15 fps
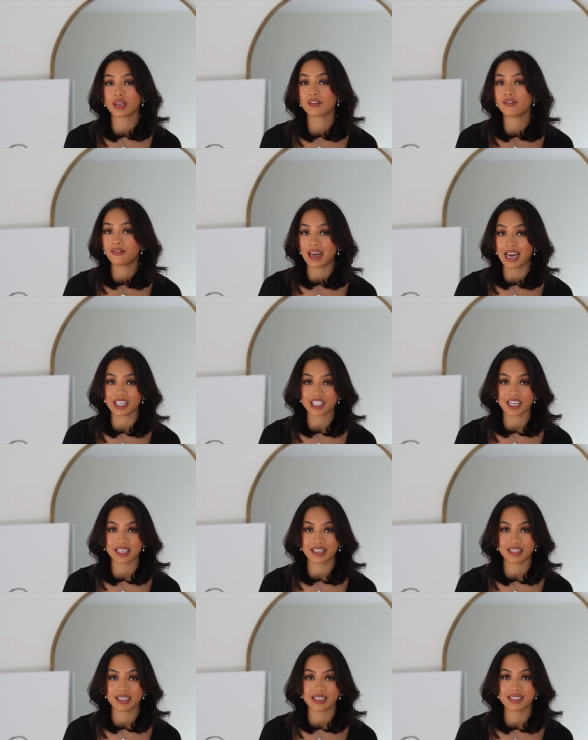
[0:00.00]
get a flash
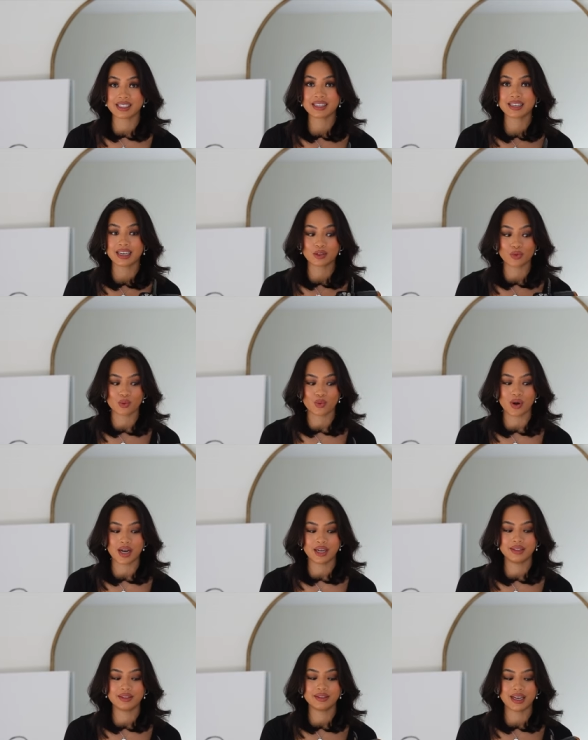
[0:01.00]
like this, get
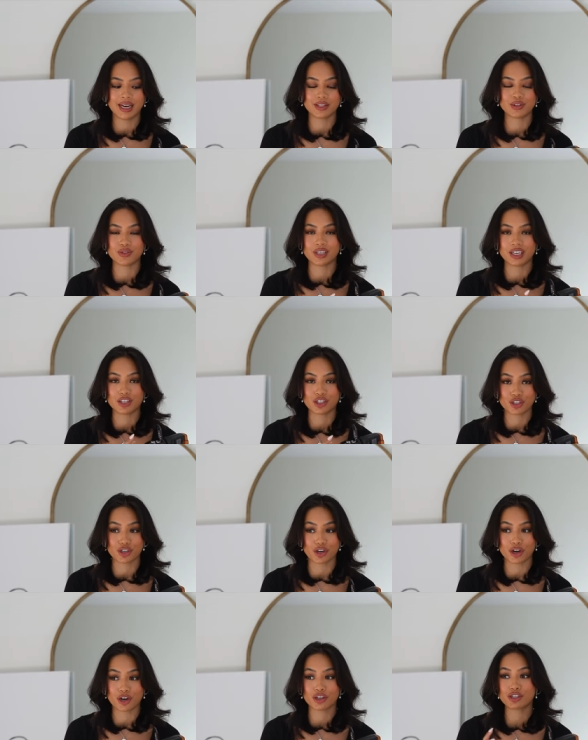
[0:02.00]
one that you can
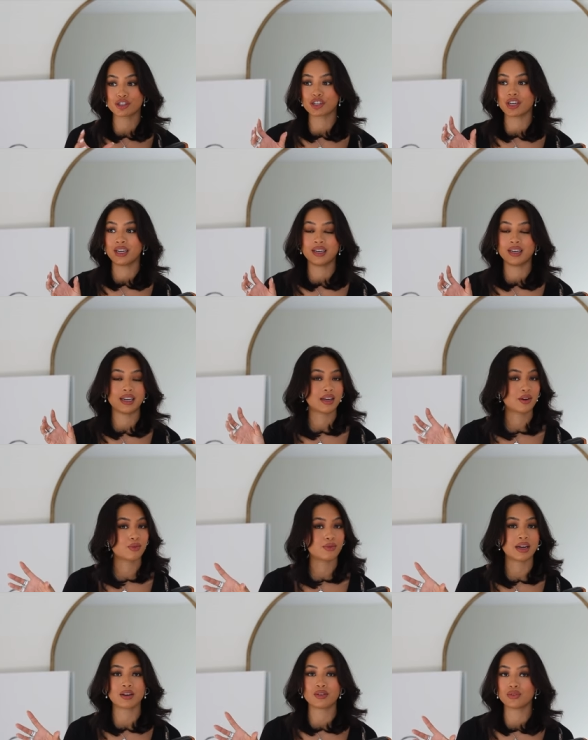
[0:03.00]
charge like
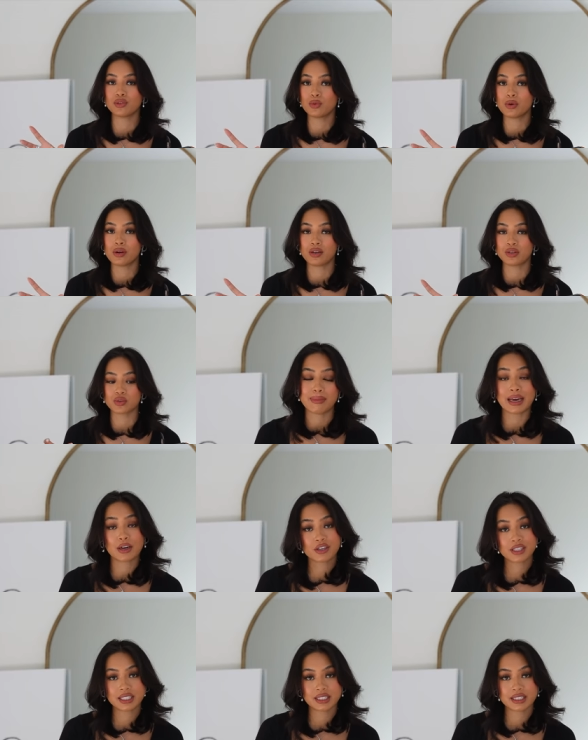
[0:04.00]
right on the wall.
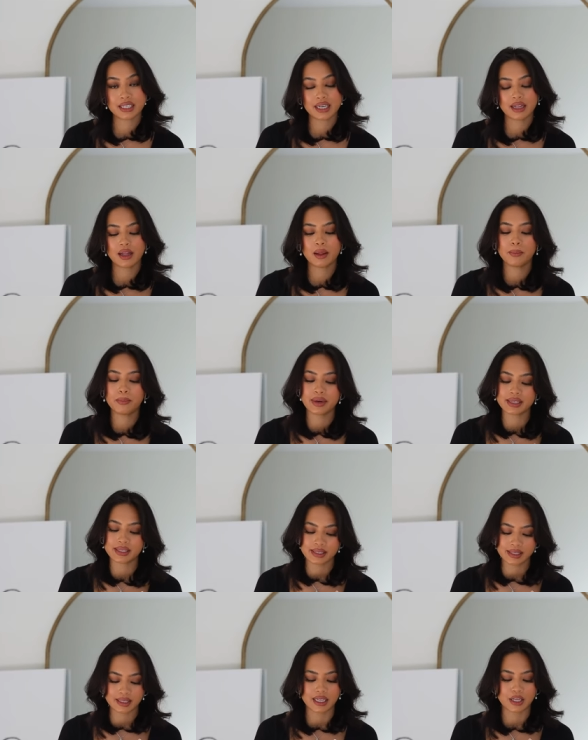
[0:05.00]
Minor detail, but
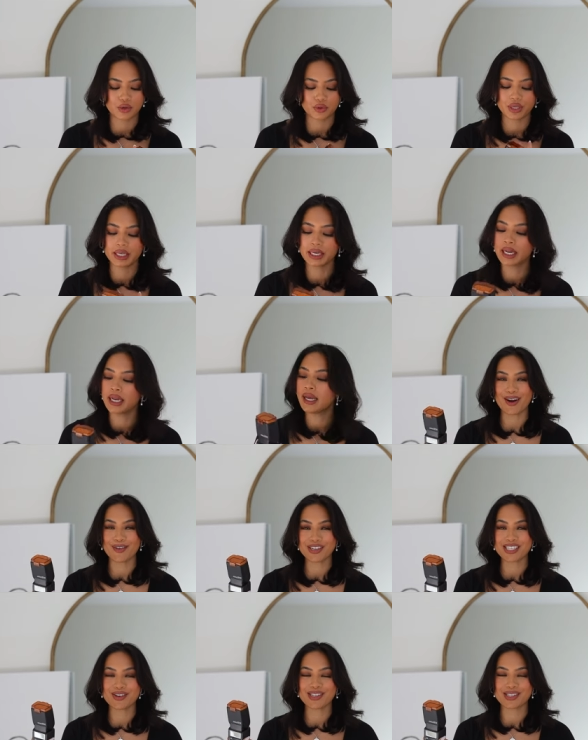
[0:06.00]
still annoying. I
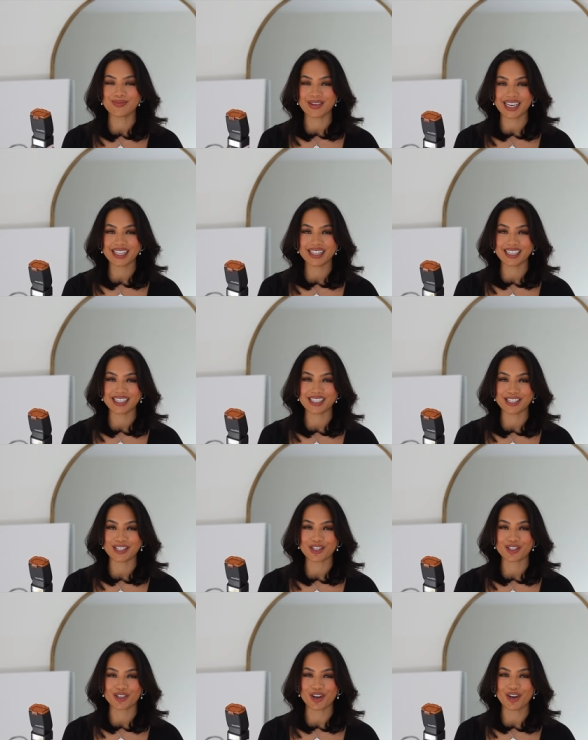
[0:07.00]
wish I was making this
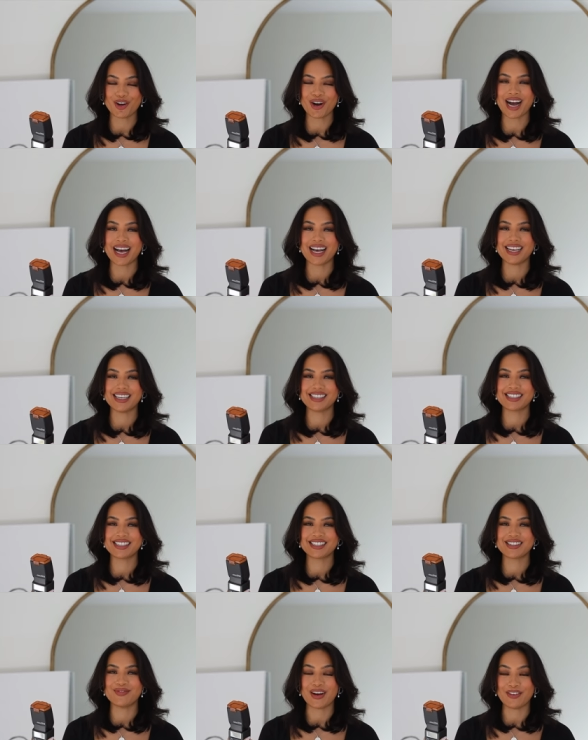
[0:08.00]
intro
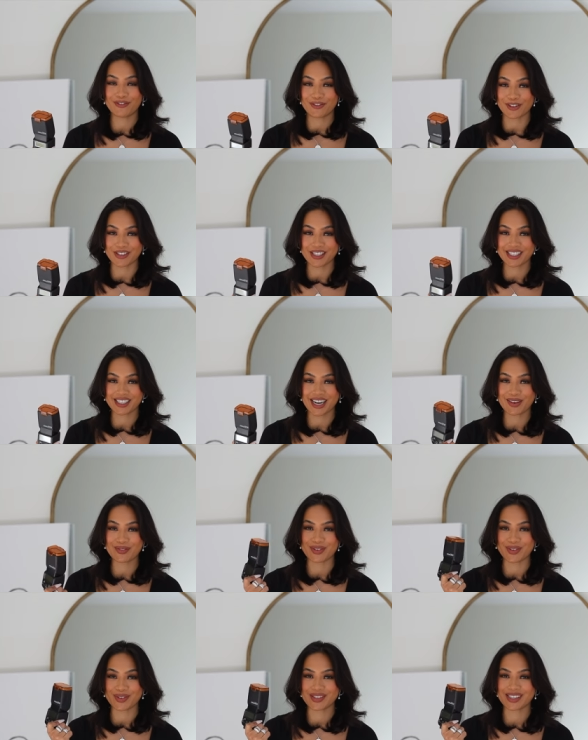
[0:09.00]
as my first
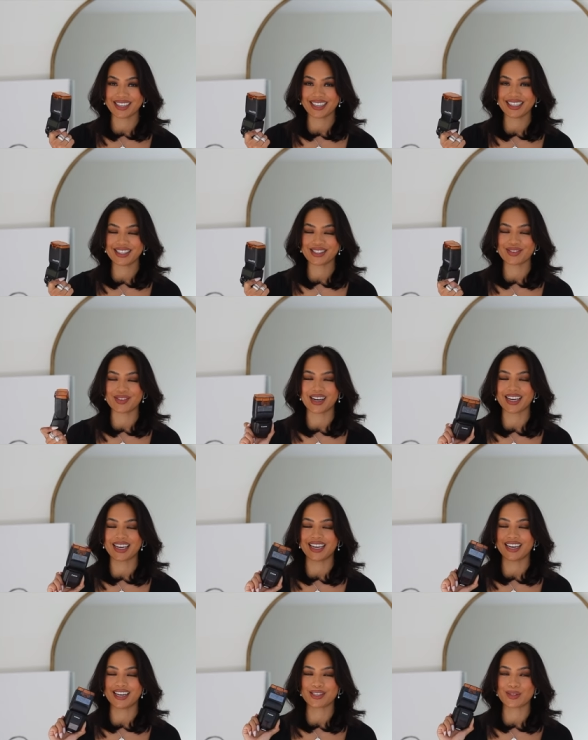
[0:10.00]
time using it, so I
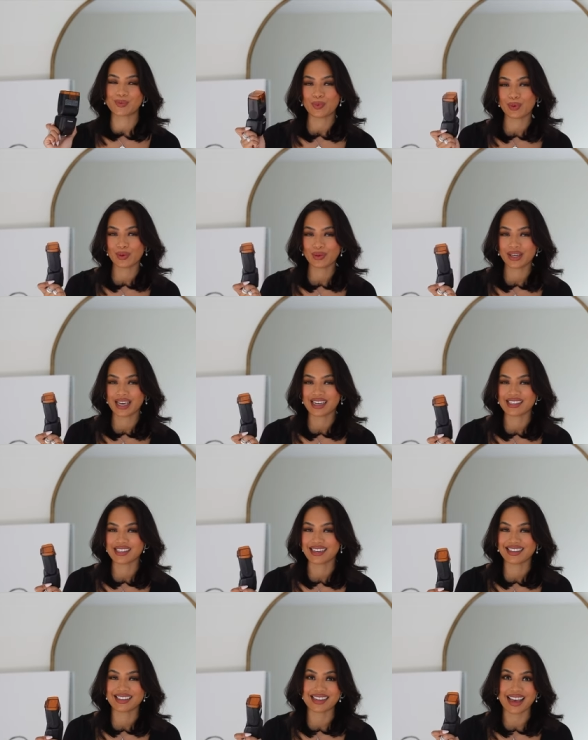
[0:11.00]
cannot spoil you guys
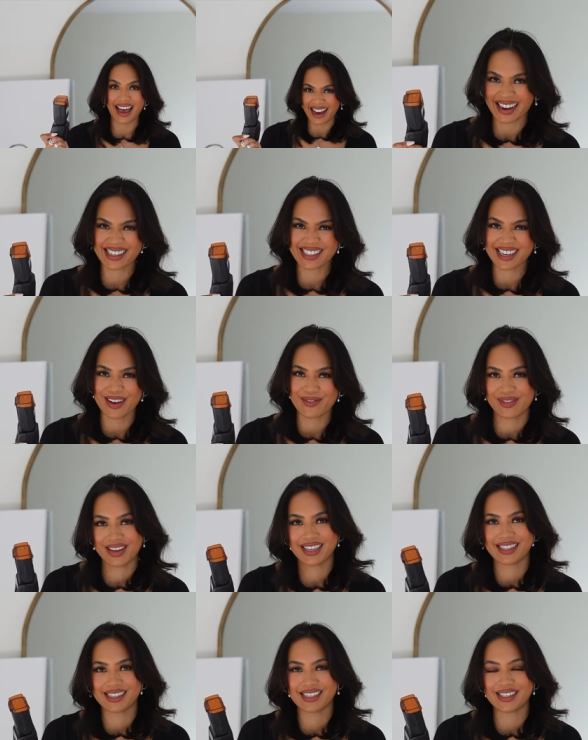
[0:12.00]
that it's actually
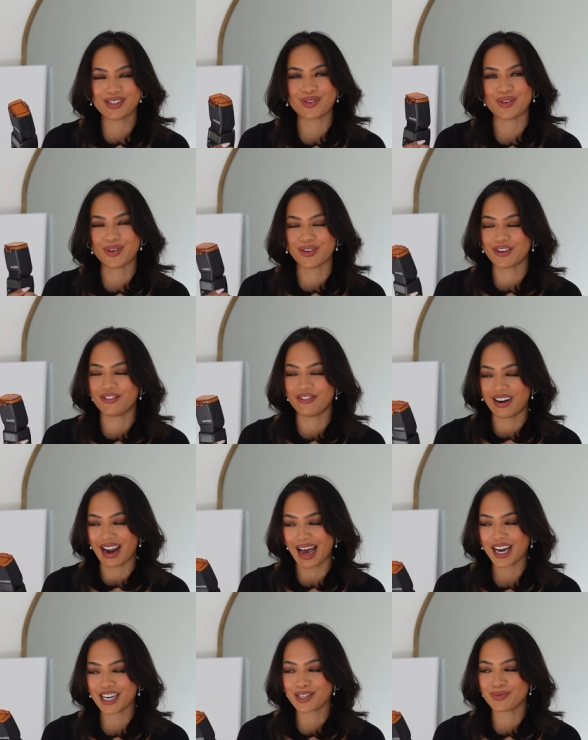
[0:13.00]
amazing to own a
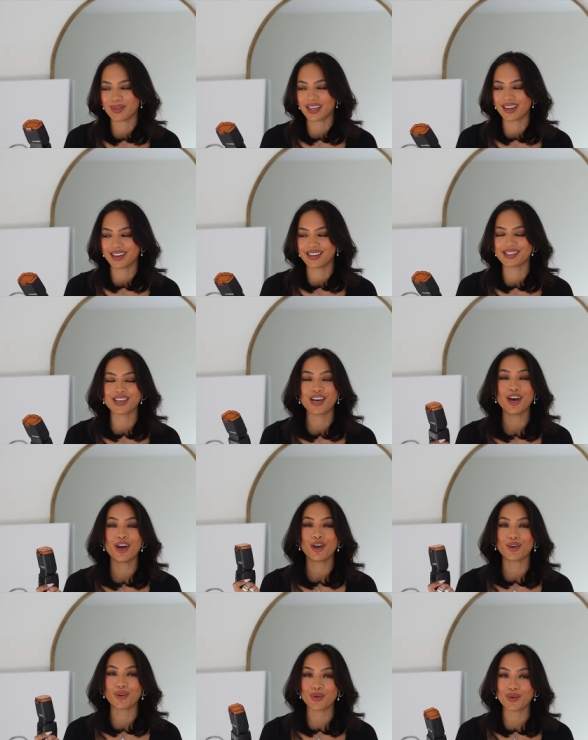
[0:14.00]
flash because
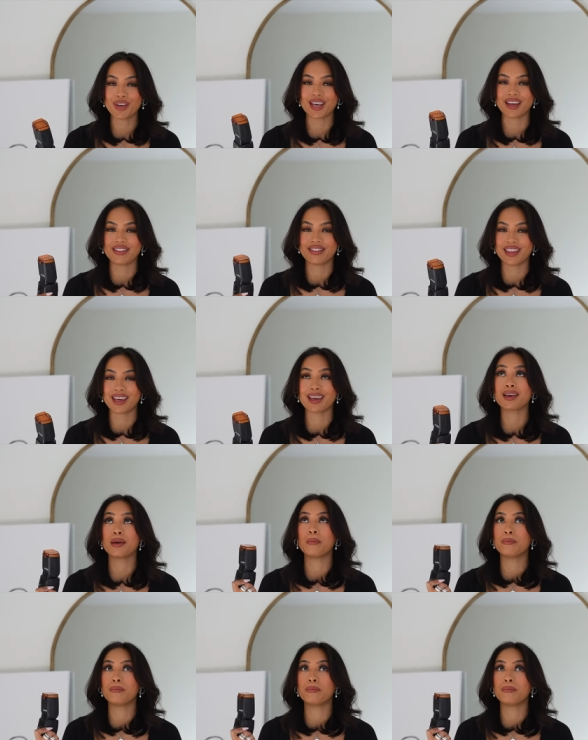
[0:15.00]
you can take